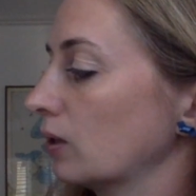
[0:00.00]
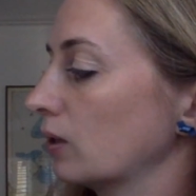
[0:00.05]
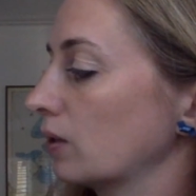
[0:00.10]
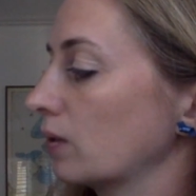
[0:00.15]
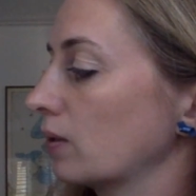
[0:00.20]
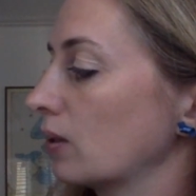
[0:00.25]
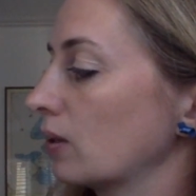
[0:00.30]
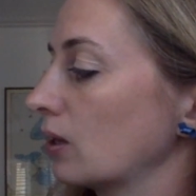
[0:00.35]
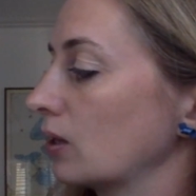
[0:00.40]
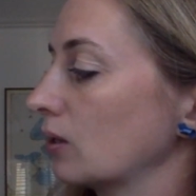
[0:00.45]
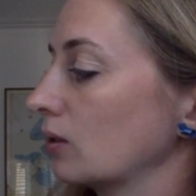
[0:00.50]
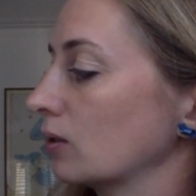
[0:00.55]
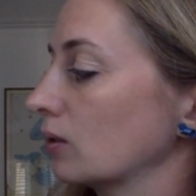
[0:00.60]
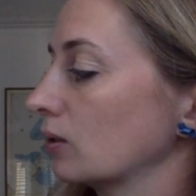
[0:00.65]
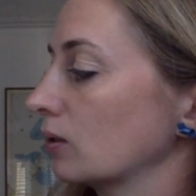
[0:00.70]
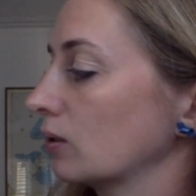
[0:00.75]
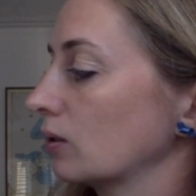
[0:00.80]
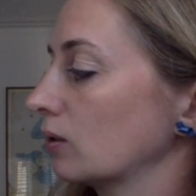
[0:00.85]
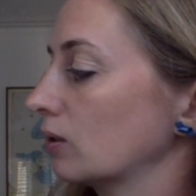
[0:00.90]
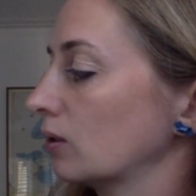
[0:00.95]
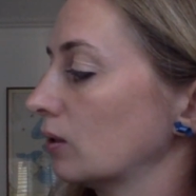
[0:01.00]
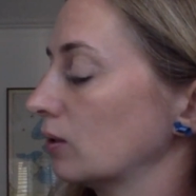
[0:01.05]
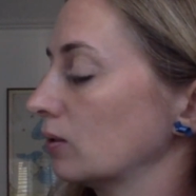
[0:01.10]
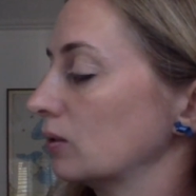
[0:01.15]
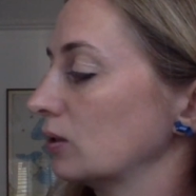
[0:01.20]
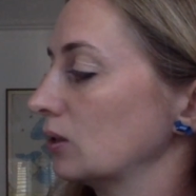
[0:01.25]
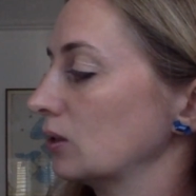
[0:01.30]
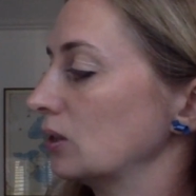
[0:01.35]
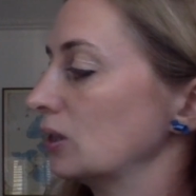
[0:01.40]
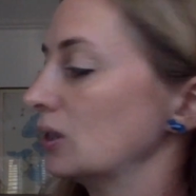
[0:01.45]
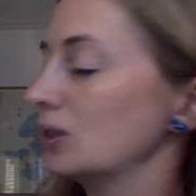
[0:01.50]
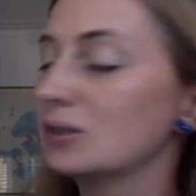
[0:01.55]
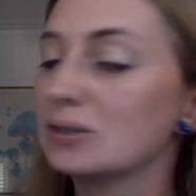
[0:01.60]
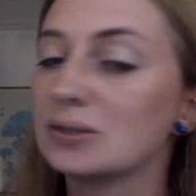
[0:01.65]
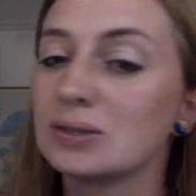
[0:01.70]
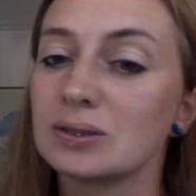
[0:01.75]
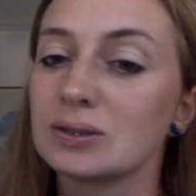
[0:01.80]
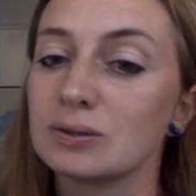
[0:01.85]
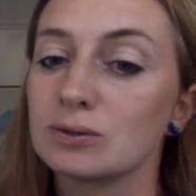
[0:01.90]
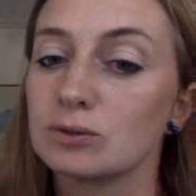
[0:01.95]
then
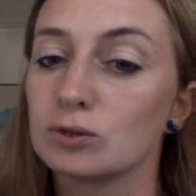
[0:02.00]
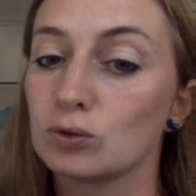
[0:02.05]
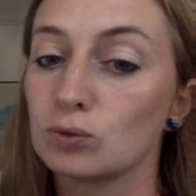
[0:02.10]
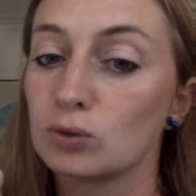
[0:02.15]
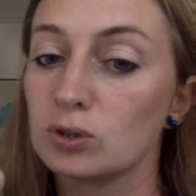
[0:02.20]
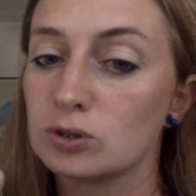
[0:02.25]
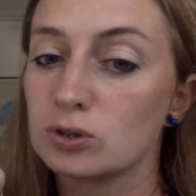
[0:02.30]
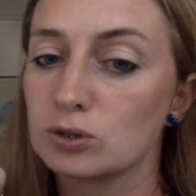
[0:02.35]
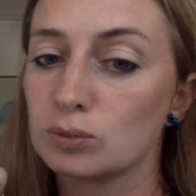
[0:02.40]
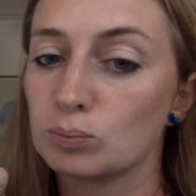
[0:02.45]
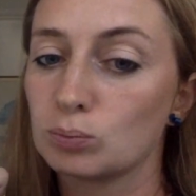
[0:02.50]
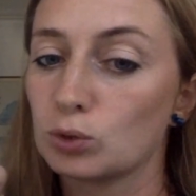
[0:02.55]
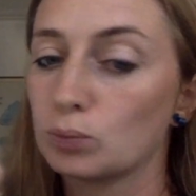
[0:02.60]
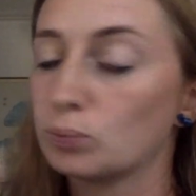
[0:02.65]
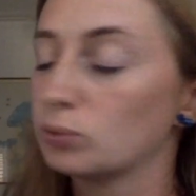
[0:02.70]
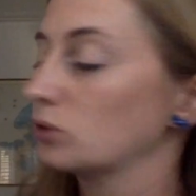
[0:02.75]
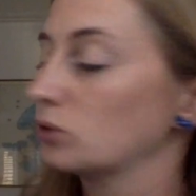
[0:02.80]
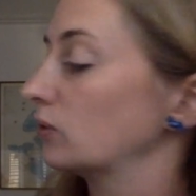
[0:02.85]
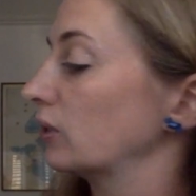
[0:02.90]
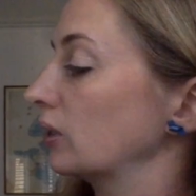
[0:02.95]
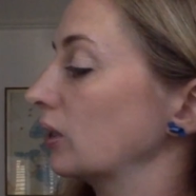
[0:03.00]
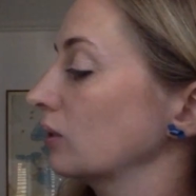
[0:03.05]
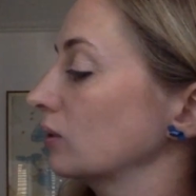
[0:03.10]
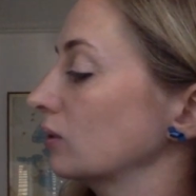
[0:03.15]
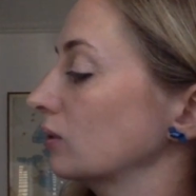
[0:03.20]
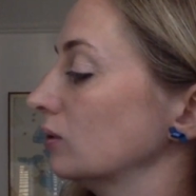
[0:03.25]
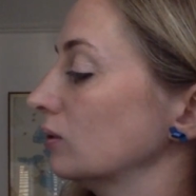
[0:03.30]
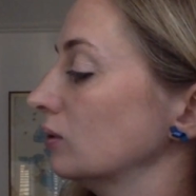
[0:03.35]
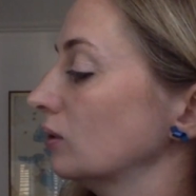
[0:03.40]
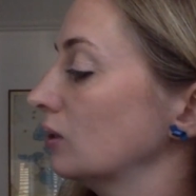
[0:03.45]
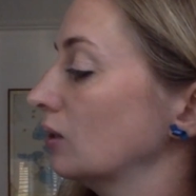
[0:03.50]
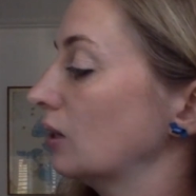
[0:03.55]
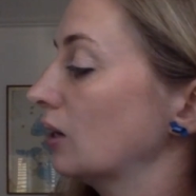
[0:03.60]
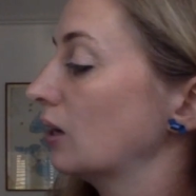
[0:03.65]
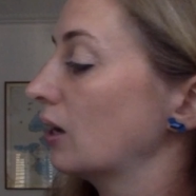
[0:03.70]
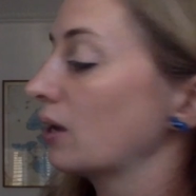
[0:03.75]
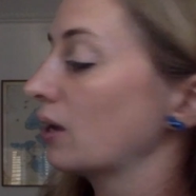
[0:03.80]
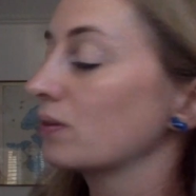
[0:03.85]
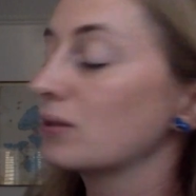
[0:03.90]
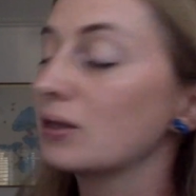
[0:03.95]
underneath, so it's a proper triangle,
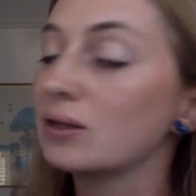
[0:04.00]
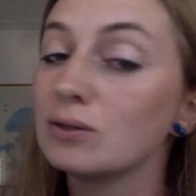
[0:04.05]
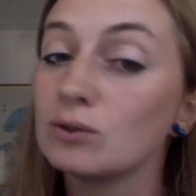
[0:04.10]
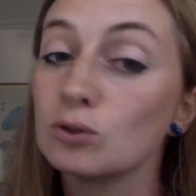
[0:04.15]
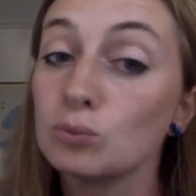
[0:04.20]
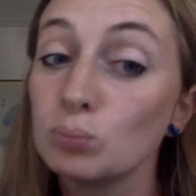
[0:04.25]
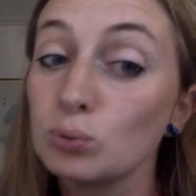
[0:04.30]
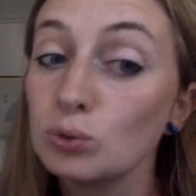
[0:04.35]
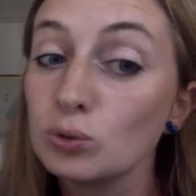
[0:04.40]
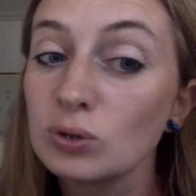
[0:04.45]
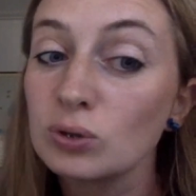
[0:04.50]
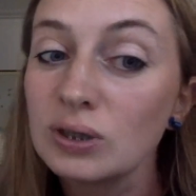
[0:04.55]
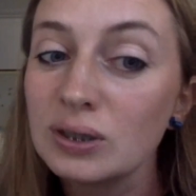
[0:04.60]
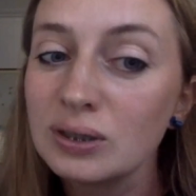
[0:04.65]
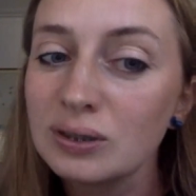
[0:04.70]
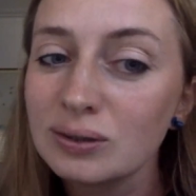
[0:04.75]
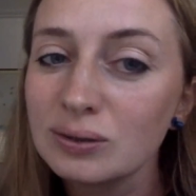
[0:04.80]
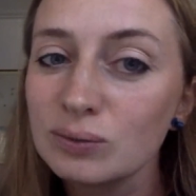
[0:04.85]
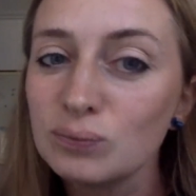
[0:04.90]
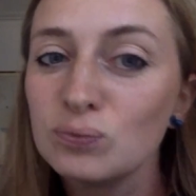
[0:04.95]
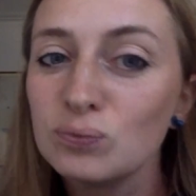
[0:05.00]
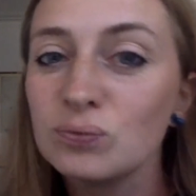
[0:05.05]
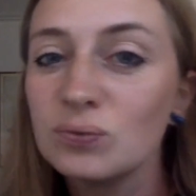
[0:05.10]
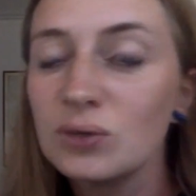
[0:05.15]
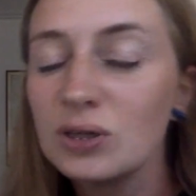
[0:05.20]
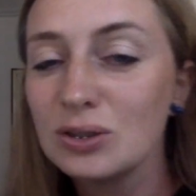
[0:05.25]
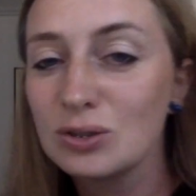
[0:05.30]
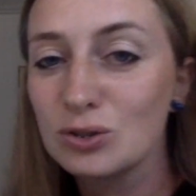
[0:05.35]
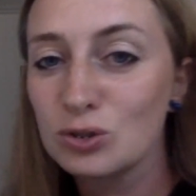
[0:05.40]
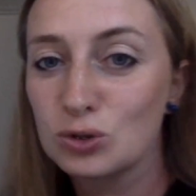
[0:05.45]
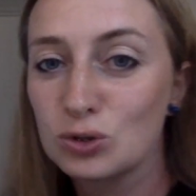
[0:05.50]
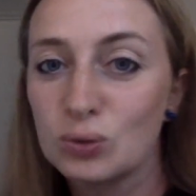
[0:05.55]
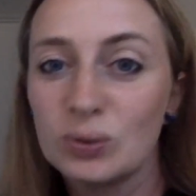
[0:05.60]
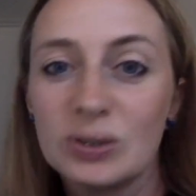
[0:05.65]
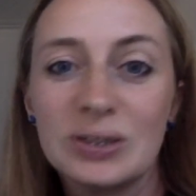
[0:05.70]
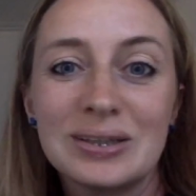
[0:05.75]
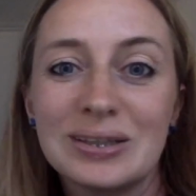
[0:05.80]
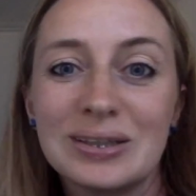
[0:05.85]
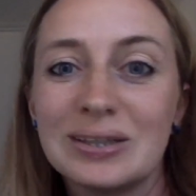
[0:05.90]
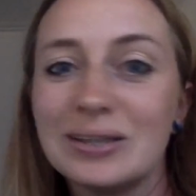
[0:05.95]
and then you put little feet, so
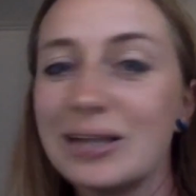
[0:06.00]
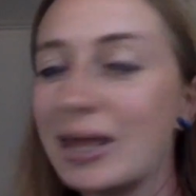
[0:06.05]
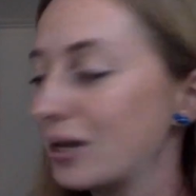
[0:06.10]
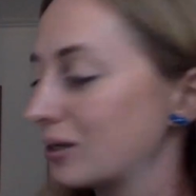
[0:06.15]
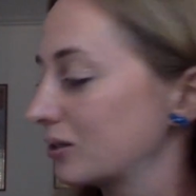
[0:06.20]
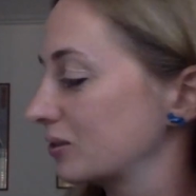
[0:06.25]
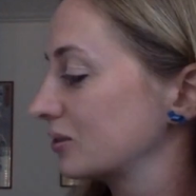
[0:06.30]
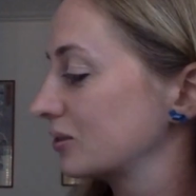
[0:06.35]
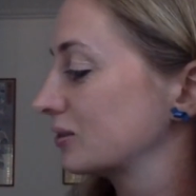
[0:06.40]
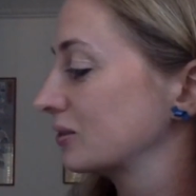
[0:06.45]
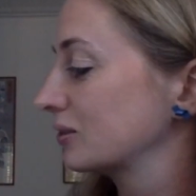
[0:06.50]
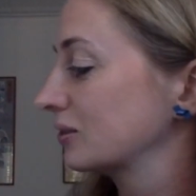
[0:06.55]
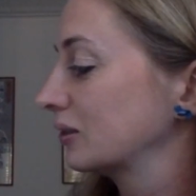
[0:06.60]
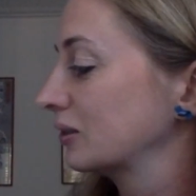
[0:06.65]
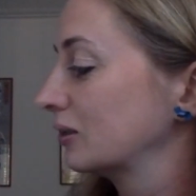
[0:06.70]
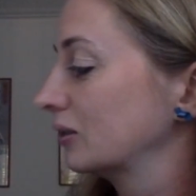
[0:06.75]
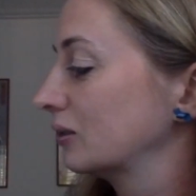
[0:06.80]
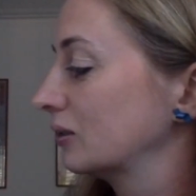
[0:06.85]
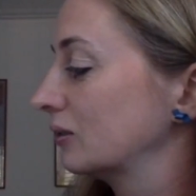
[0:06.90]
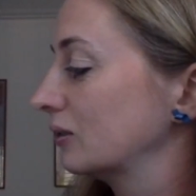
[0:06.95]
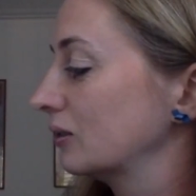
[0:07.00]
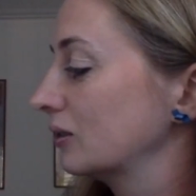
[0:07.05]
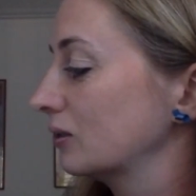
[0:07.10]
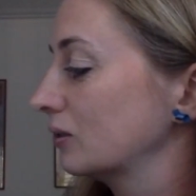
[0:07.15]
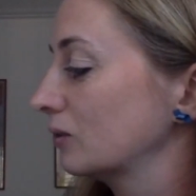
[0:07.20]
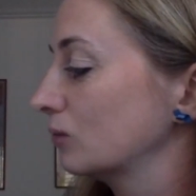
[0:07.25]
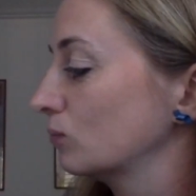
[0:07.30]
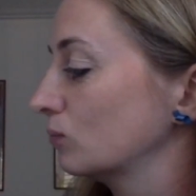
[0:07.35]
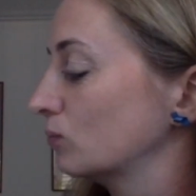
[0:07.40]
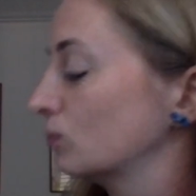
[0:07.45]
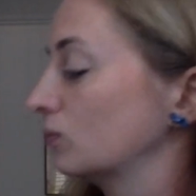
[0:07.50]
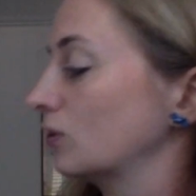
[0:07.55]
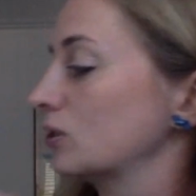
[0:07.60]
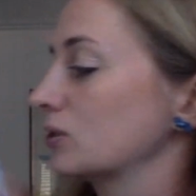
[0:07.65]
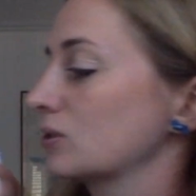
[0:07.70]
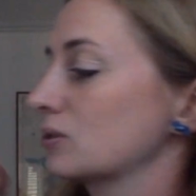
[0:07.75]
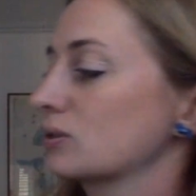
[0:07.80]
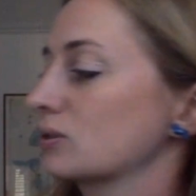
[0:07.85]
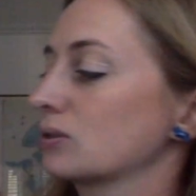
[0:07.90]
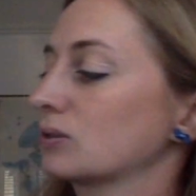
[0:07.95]
little legs, little
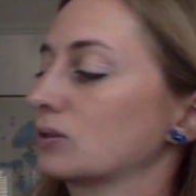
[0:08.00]
feet.